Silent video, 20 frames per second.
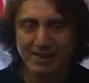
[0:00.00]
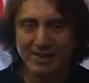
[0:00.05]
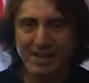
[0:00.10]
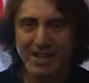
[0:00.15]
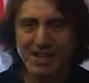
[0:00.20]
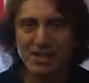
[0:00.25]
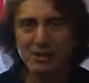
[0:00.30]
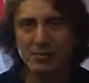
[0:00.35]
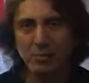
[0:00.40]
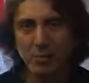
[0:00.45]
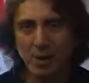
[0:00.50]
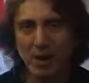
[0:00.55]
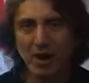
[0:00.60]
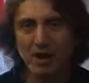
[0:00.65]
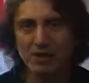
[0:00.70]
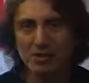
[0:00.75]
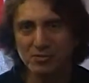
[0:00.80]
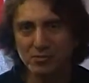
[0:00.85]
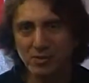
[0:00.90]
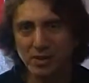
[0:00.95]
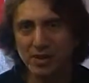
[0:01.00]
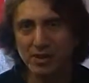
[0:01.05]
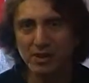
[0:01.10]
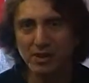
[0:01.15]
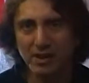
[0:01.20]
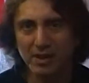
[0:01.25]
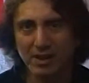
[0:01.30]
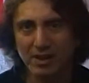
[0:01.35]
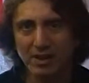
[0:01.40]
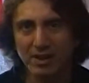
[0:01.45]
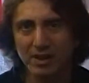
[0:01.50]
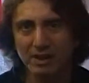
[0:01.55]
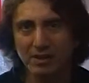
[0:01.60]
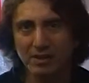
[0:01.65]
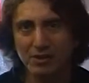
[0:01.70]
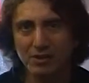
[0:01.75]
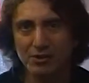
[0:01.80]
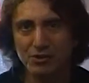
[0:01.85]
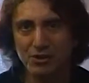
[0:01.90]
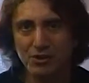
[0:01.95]
A day spa is really
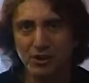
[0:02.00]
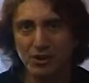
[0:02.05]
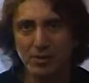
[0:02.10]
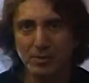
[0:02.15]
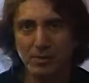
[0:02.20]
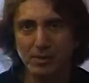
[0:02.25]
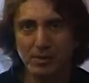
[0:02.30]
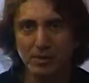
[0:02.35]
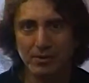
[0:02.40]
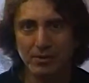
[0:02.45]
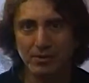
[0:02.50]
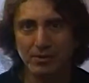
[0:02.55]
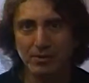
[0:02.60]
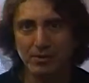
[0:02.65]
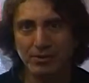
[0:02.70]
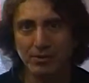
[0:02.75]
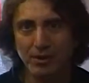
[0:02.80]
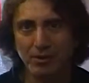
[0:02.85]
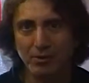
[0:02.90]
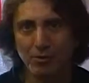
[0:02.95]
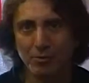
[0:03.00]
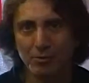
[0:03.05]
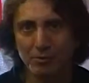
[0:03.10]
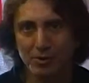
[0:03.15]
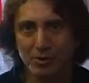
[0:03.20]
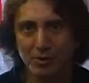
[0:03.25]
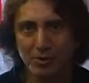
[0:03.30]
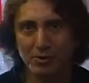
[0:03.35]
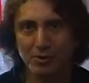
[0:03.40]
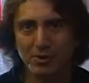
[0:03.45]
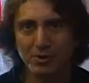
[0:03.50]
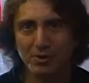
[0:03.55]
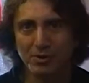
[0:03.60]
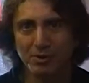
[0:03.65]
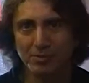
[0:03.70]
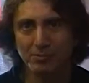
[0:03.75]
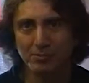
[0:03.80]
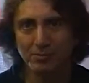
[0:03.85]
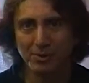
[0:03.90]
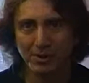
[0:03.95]
a legitimate
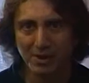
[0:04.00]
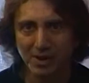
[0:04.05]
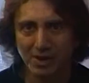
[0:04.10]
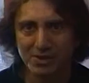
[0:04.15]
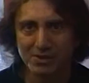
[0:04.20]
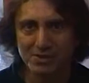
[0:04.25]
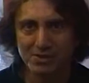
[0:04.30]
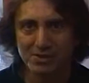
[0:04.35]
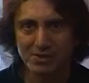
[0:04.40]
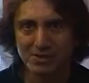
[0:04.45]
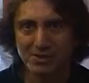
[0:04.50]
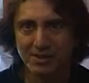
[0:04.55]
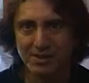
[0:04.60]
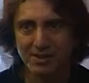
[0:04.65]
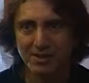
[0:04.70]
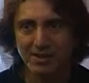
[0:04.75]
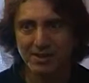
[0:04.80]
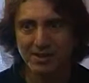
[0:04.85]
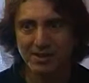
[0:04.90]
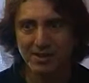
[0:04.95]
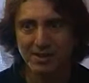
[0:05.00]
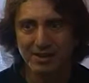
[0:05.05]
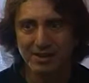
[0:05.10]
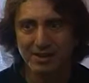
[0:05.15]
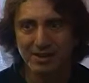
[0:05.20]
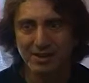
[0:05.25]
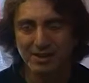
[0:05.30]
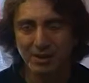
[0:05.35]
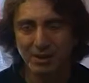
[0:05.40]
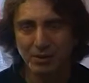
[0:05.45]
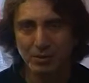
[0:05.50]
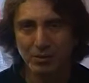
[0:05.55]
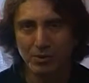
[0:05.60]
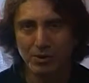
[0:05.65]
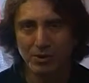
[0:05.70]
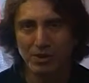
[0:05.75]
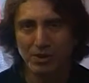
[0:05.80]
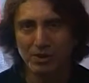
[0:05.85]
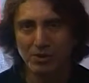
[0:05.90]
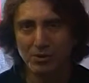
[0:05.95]
therapeutic place. You know,
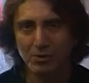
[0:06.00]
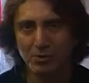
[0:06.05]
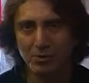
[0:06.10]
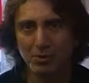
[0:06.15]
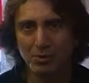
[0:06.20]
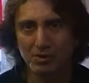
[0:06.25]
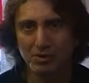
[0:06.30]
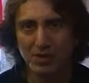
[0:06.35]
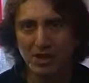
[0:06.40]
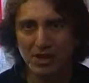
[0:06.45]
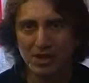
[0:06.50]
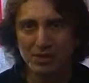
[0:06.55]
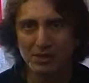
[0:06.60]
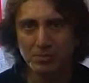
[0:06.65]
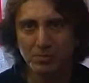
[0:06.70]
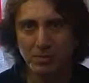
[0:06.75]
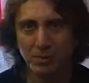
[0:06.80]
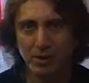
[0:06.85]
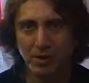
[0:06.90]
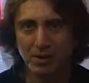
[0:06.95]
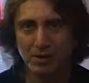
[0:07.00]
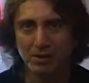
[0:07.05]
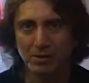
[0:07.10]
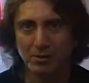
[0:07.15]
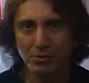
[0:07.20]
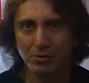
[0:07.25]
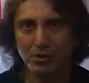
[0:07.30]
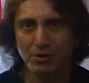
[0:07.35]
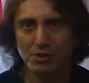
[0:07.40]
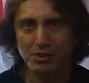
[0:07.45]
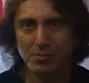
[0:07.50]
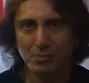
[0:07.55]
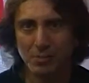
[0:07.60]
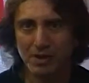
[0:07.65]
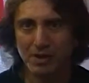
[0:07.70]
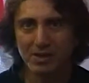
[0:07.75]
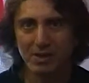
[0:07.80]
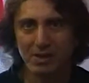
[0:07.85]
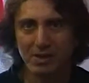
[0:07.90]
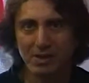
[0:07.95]
when you hear the word day spa, don't
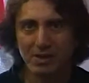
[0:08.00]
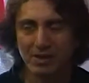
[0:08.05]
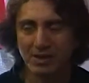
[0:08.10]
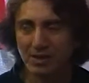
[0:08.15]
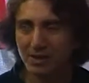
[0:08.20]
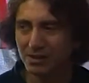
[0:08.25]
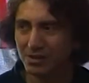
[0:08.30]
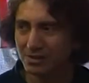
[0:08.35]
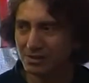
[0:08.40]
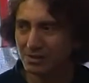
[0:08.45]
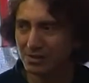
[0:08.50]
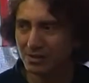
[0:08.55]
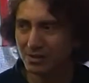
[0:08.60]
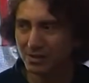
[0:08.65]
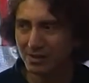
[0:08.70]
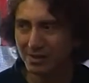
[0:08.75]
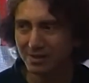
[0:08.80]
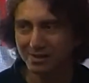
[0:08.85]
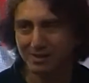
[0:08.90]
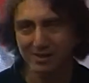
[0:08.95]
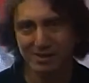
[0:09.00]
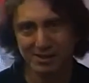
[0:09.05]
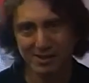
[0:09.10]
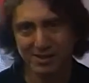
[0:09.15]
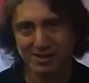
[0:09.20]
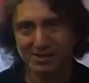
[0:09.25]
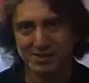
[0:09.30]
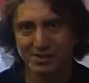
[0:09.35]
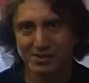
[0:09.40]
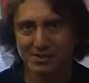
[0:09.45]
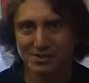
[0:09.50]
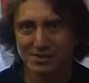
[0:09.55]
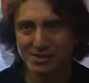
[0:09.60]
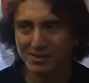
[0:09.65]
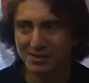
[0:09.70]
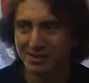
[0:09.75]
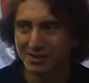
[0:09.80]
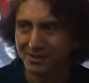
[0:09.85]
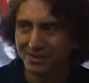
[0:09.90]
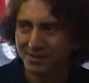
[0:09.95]
expect anything else unless
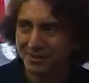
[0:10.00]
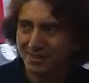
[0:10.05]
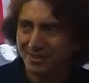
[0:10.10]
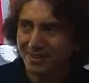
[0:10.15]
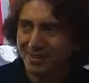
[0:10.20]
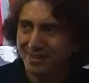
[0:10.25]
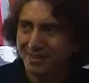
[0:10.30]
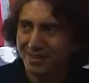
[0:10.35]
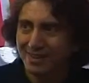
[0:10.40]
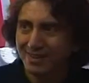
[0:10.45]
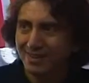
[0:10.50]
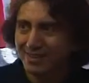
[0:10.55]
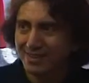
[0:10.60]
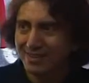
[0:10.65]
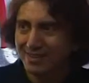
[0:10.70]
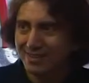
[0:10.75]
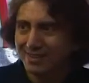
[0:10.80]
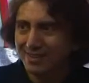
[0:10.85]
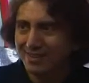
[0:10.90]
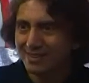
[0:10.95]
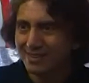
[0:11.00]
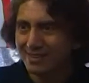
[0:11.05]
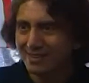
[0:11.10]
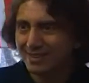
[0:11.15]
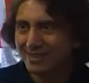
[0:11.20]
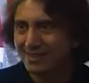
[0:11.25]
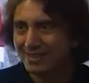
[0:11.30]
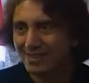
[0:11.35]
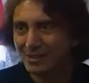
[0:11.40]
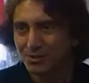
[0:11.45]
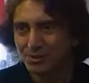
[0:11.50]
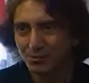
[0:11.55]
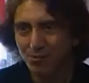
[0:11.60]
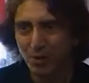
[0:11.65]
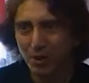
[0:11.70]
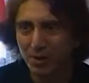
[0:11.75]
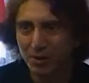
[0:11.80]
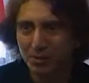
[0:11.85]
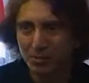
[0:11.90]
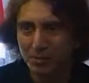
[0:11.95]
it's, you know,
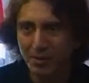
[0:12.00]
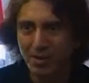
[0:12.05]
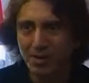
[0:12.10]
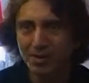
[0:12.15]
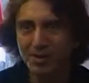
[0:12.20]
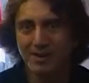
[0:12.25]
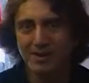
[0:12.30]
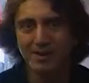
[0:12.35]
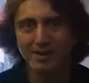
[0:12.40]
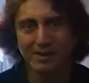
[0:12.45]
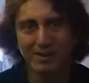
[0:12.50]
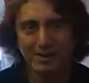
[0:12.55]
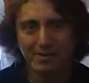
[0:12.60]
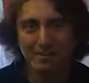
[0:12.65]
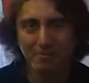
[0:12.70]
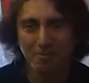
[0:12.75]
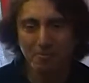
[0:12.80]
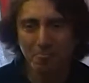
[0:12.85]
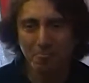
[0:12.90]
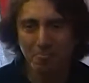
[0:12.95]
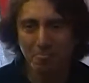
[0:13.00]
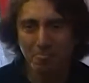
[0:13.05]
it's run by. Uh,